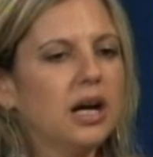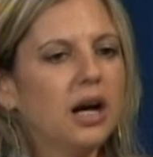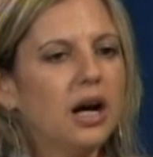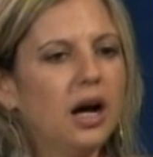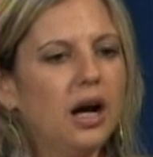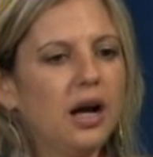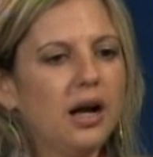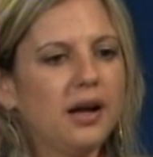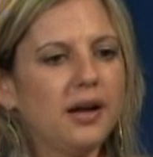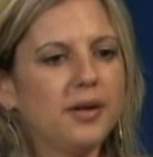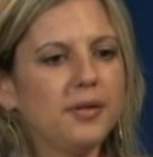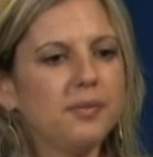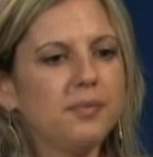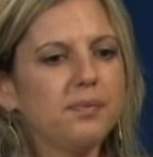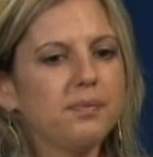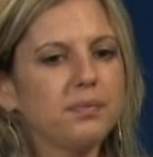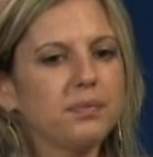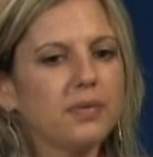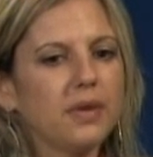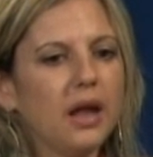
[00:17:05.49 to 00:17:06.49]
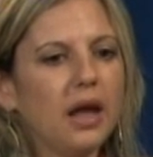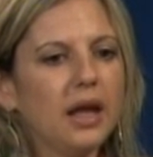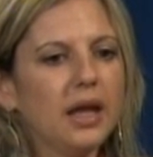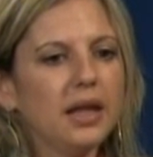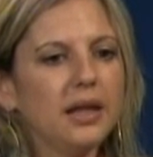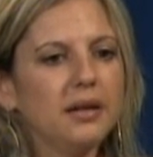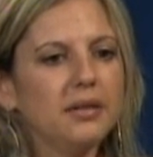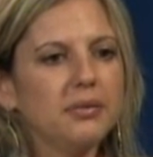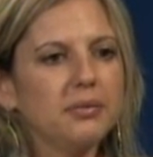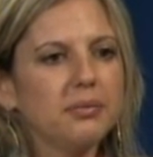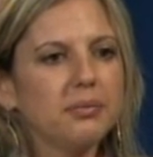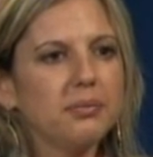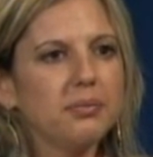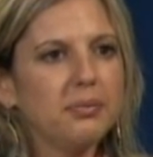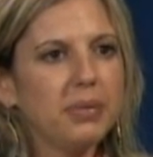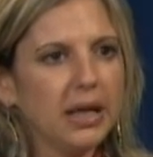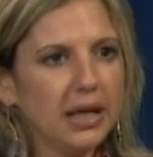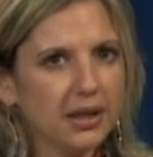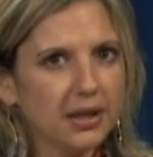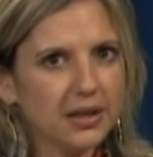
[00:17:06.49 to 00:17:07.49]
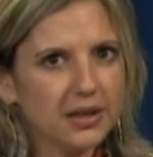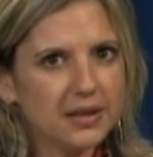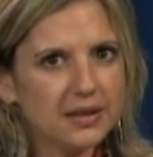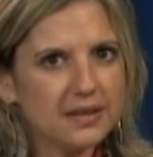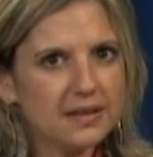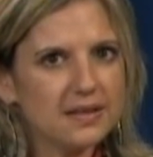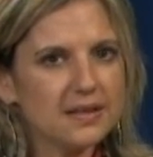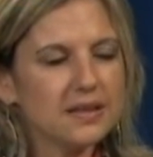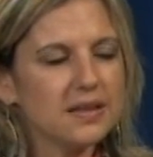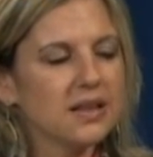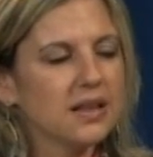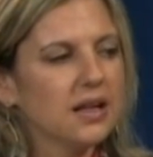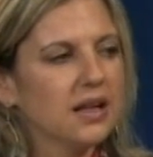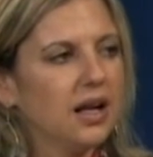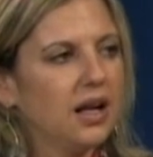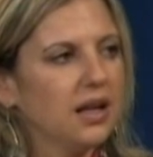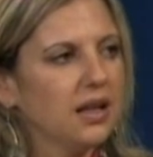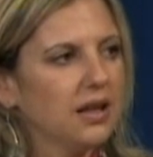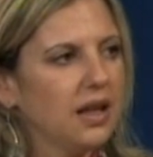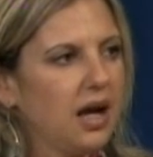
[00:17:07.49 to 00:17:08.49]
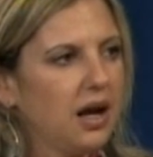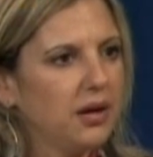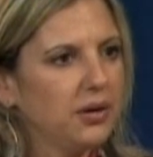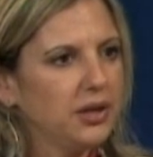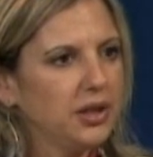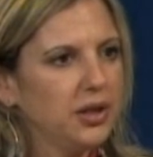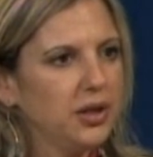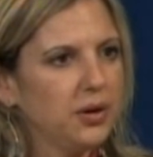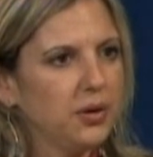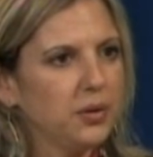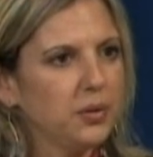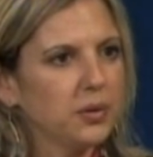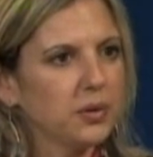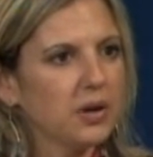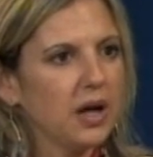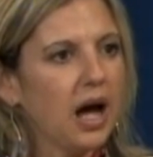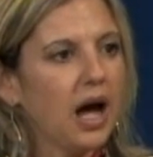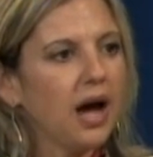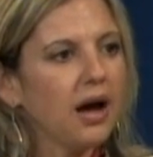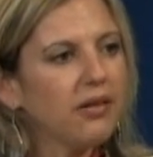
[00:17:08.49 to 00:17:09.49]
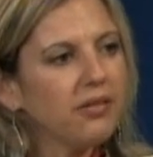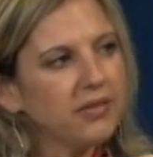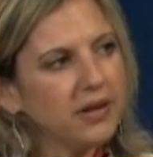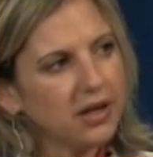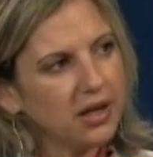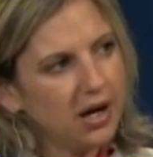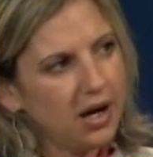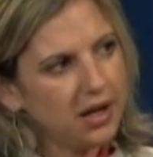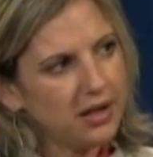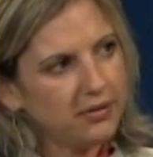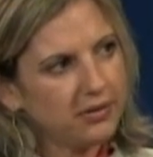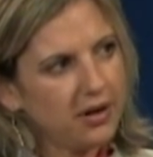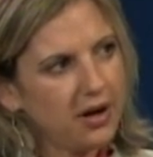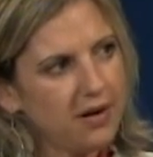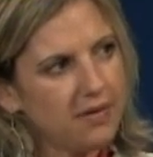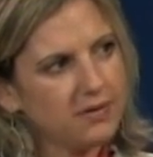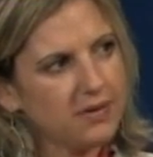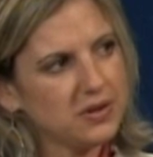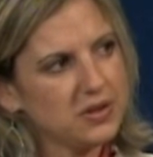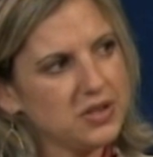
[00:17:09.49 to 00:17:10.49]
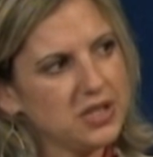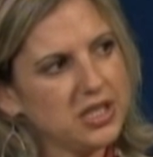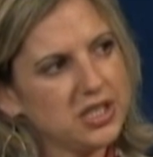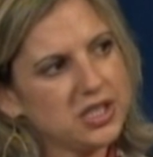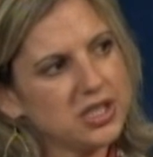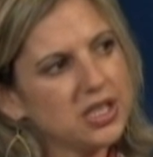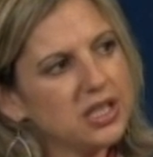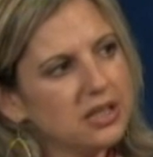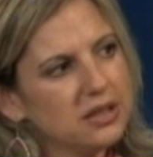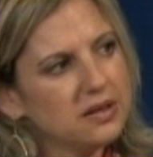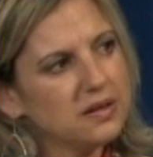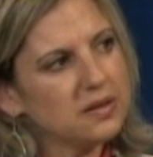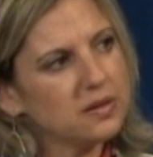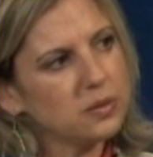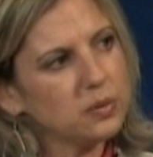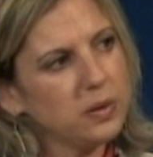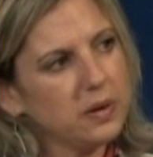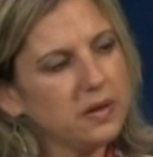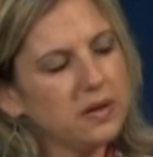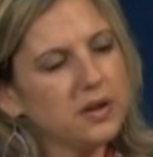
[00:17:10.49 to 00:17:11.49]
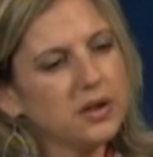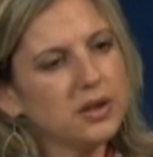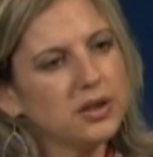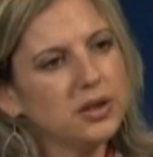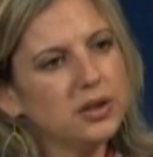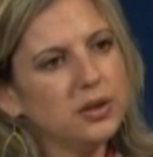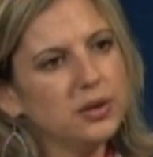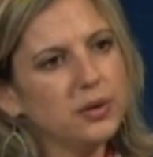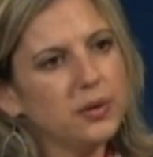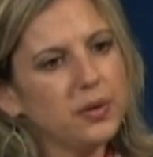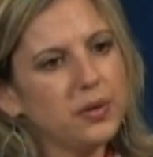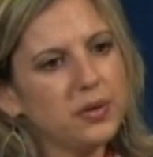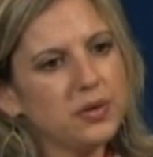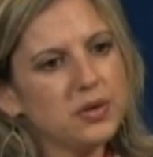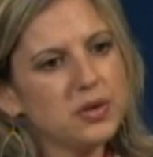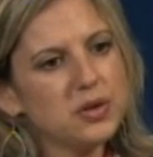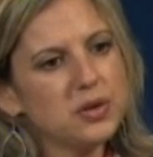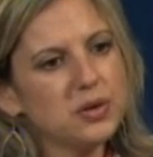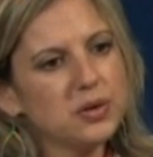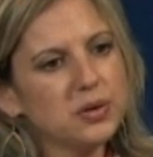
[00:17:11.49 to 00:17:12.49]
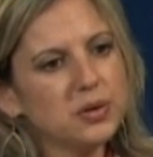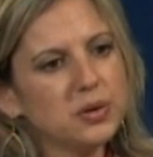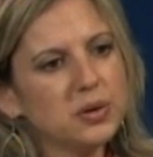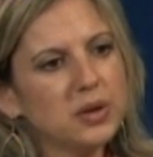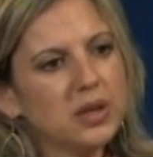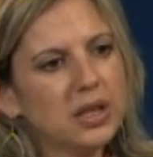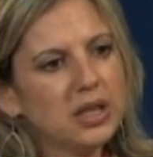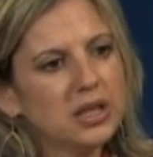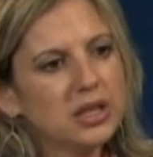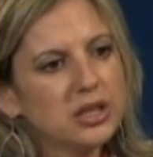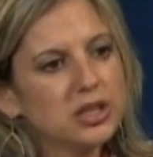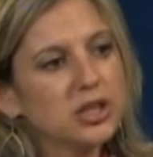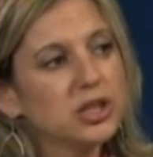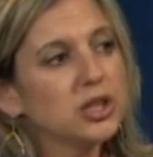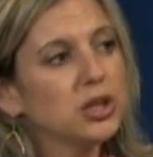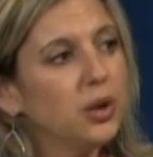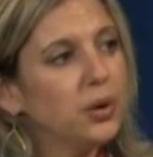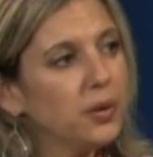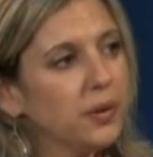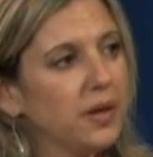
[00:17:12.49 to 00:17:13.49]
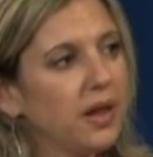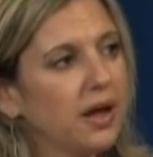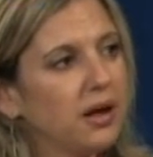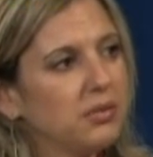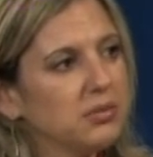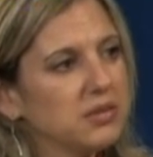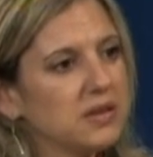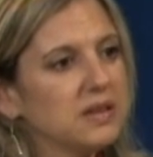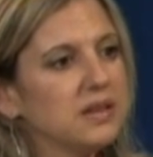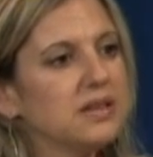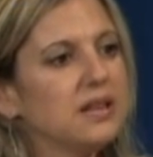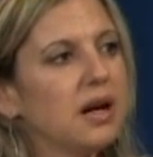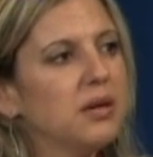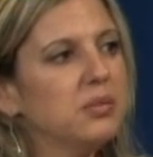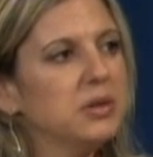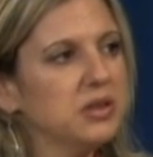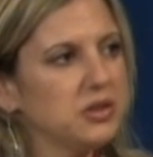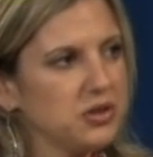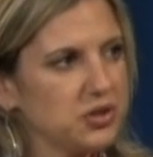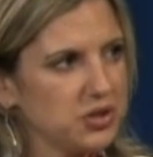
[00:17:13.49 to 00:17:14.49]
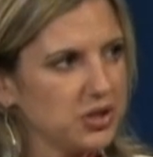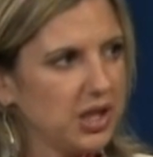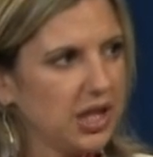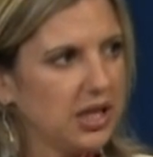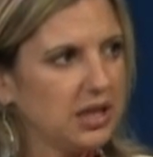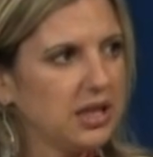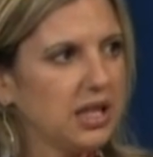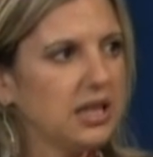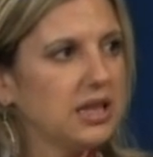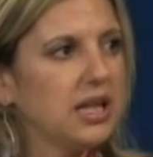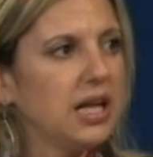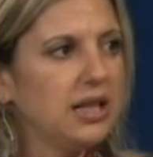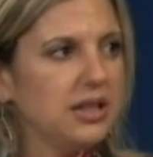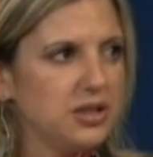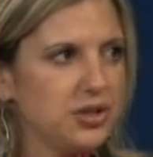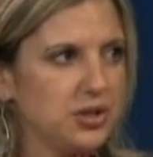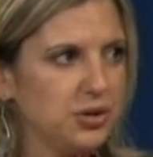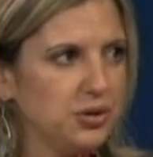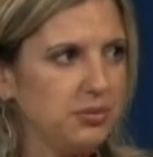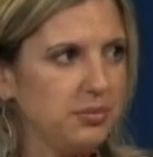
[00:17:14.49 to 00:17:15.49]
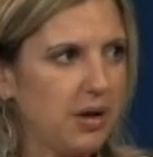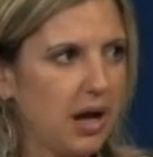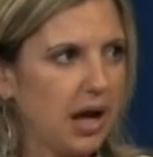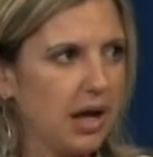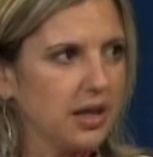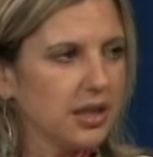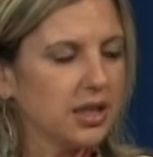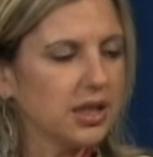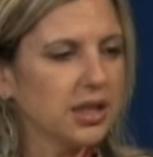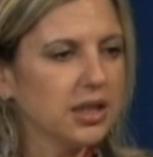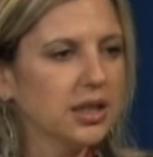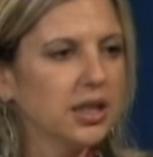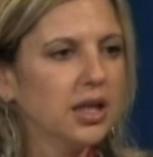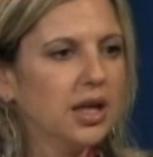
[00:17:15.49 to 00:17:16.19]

And parents having conversations with their youth to show them, to demonstrate that they do matter.